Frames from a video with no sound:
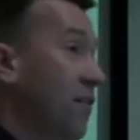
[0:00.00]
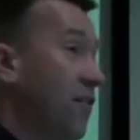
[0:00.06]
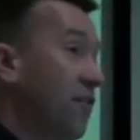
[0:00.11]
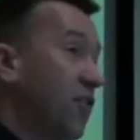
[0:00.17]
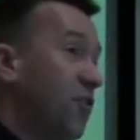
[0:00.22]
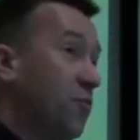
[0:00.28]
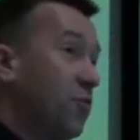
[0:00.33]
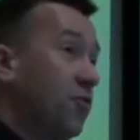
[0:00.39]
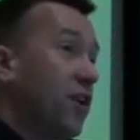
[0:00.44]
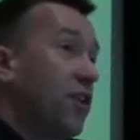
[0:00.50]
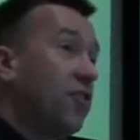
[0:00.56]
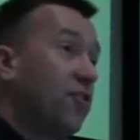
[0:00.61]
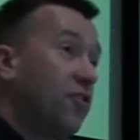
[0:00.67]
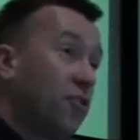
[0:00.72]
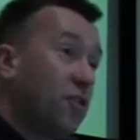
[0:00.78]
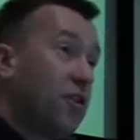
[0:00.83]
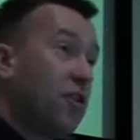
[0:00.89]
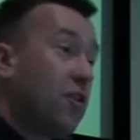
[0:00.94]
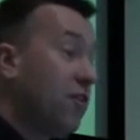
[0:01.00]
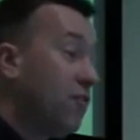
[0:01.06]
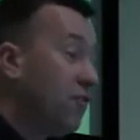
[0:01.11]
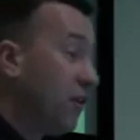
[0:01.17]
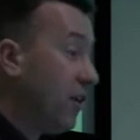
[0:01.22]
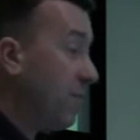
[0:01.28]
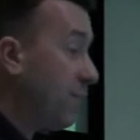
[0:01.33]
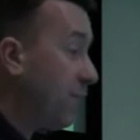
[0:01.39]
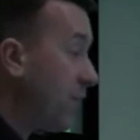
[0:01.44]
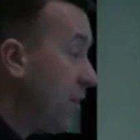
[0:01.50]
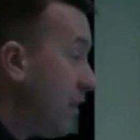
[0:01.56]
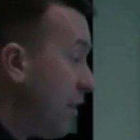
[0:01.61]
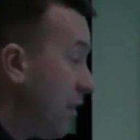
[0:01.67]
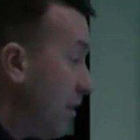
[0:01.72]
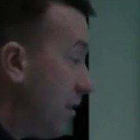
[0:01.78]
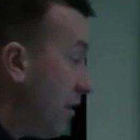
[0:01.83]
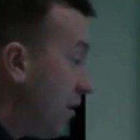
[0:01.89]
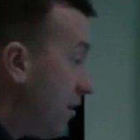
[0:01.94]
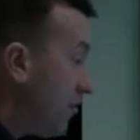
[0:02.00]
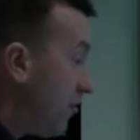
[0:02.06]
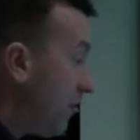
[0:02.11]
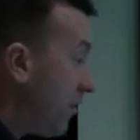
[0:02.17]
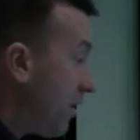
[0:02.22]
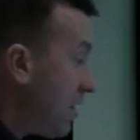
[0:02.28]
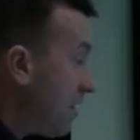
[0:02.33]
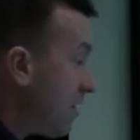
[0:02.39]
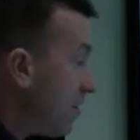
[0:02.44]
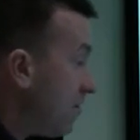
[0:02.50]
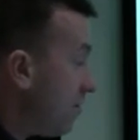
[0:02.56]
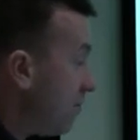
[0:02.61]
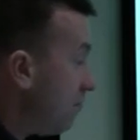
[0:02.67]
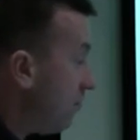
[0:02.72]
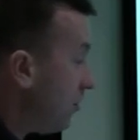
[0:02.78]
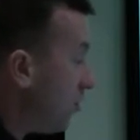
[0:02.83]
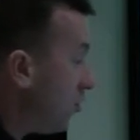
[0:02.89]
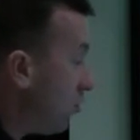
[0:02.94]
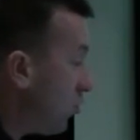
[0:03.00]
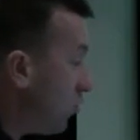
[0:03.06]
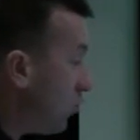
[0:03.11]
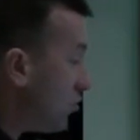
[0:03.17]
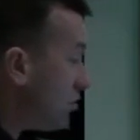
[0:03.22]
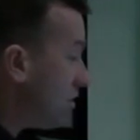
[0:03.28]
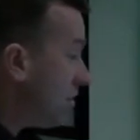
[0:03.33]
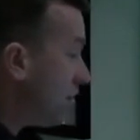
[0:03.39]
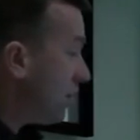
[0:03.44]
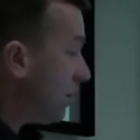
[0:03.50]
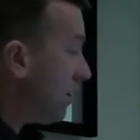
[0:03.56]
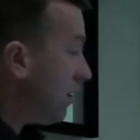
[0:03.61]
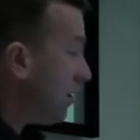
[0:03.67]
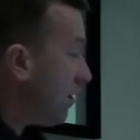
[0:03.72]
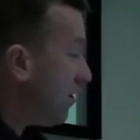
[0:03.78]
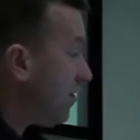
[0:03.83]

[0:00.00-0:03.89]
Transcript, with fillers: this is presented to the user is that they can record uh,